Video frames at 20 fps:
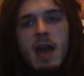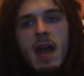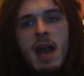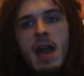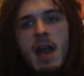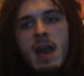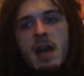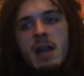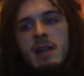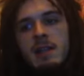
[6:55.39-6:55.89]

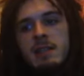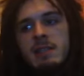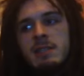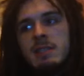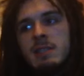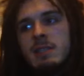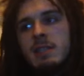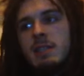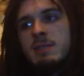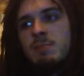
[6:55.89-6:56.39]
And
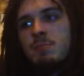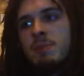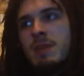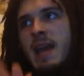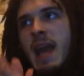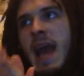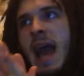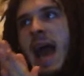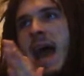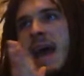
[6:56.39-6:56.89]
it's
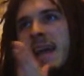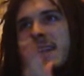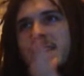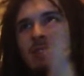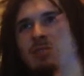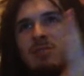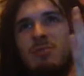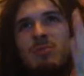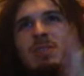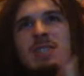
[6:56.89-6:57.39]
being added
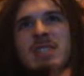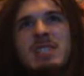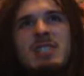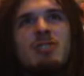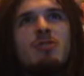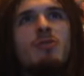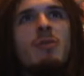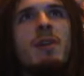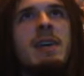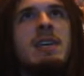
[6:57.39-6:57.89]
to this
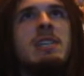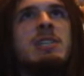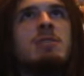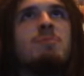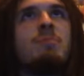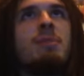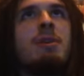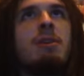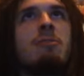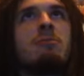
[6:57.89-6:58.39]
strange,
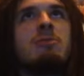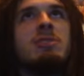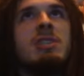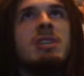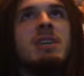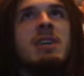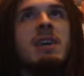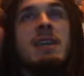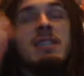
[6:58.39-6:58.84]
piercing,